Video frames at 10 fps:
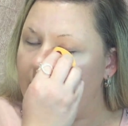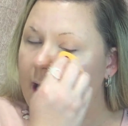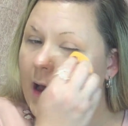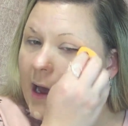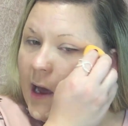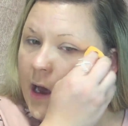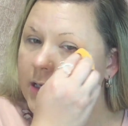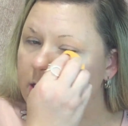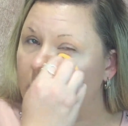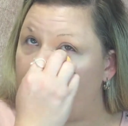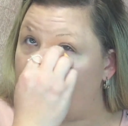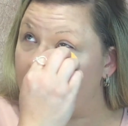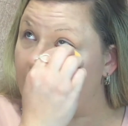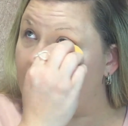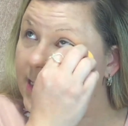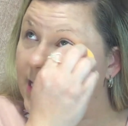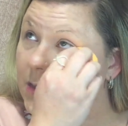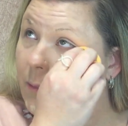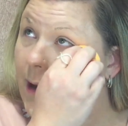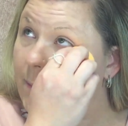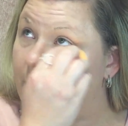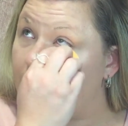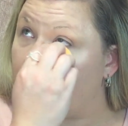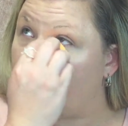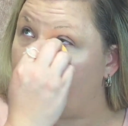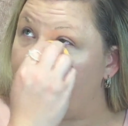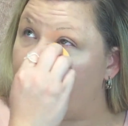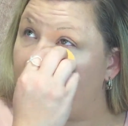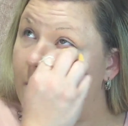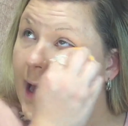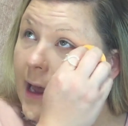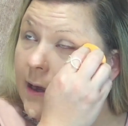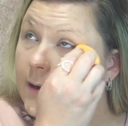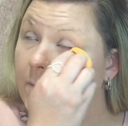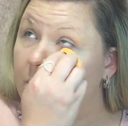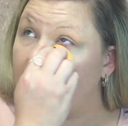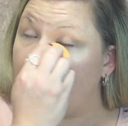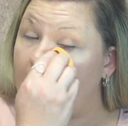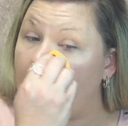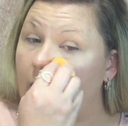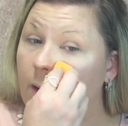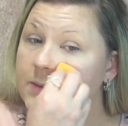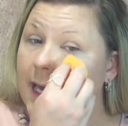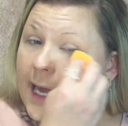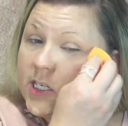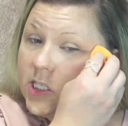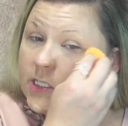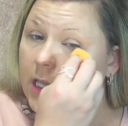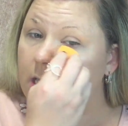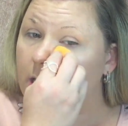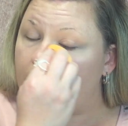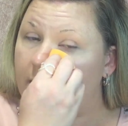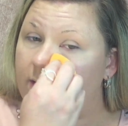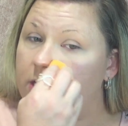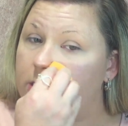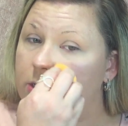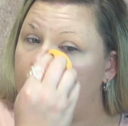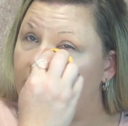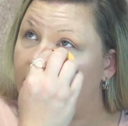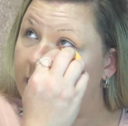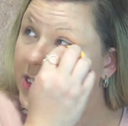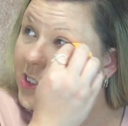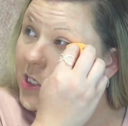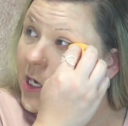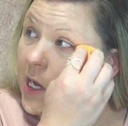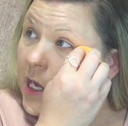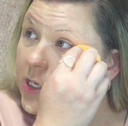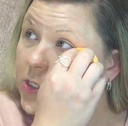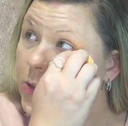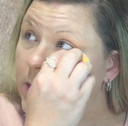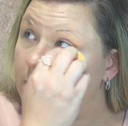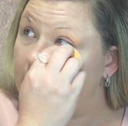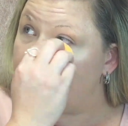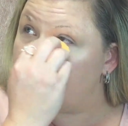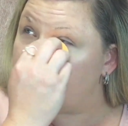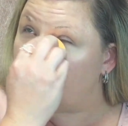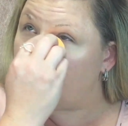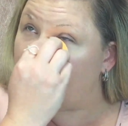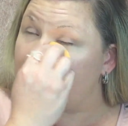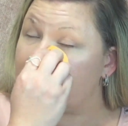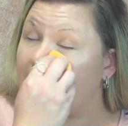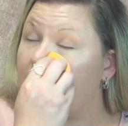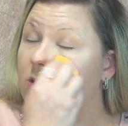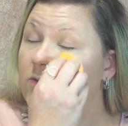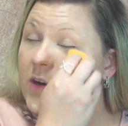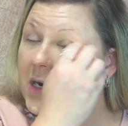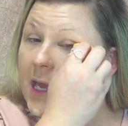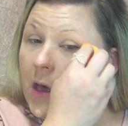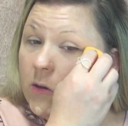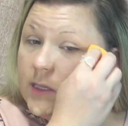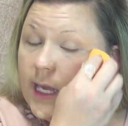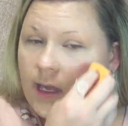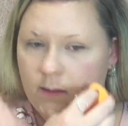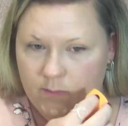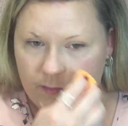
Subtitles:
Now I also like, because this Prep and Prime from MAC, it helps add just a little bit of a dewy finish. Dewy means it makes skin look very healthy.